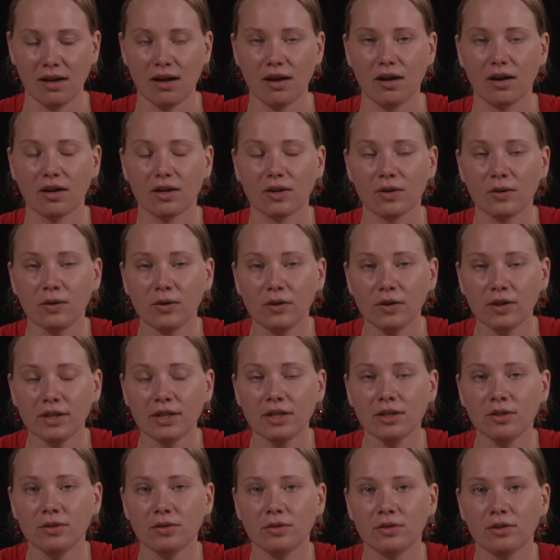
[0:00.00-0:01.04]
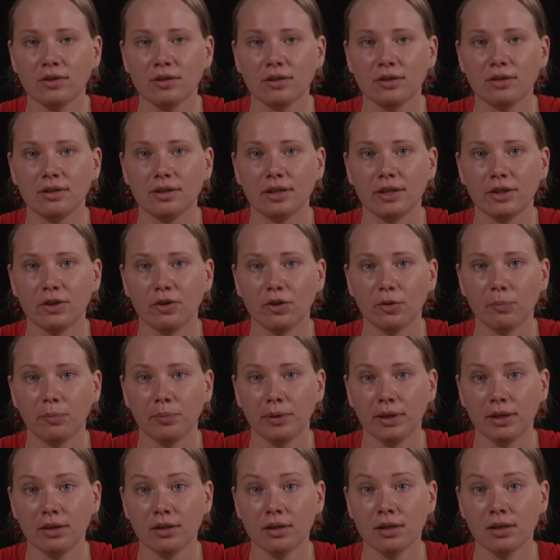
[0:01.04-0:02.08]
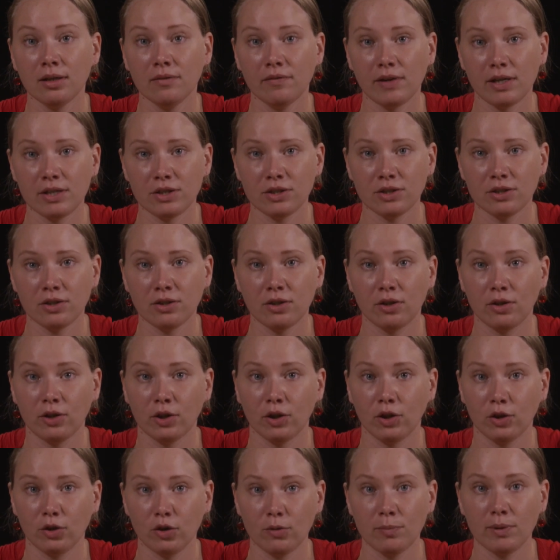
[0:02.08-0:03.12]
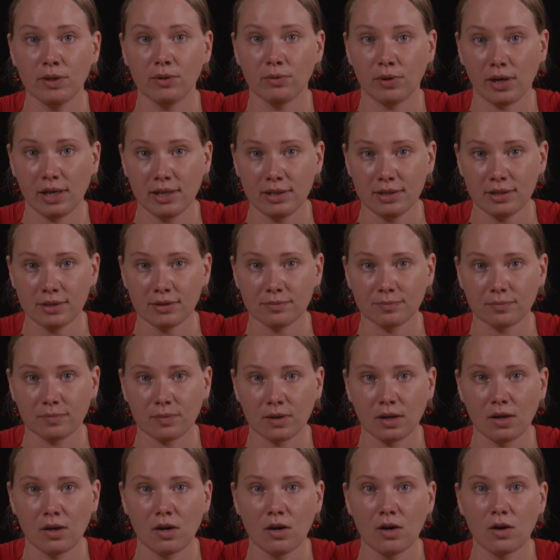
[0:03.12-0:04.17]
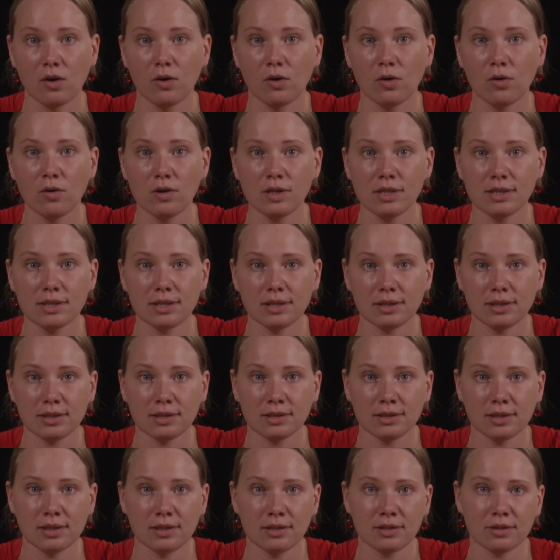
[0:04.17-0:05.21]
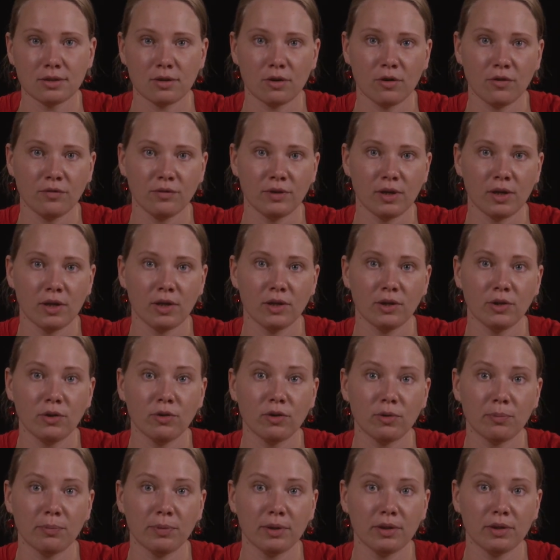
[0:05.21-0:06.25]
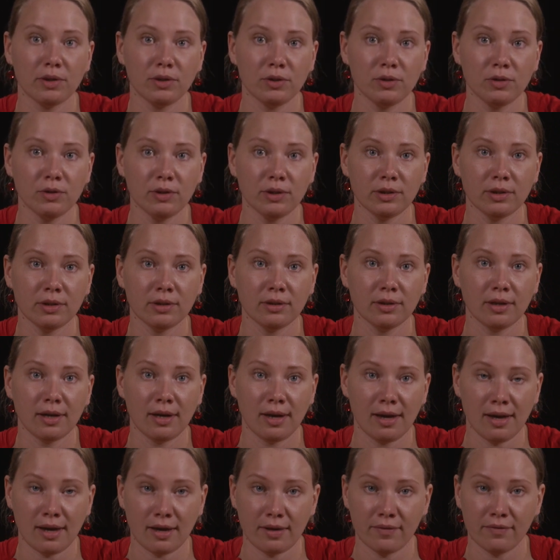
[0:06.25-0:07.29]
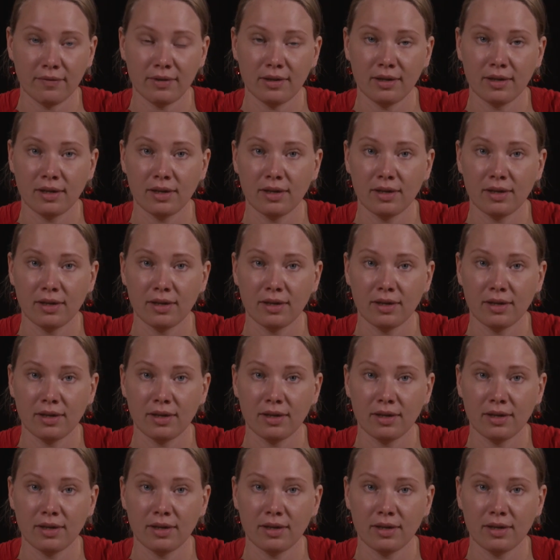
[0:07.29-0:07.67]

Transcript: According to the European Convention on Human Rights, all citizens of the European Union have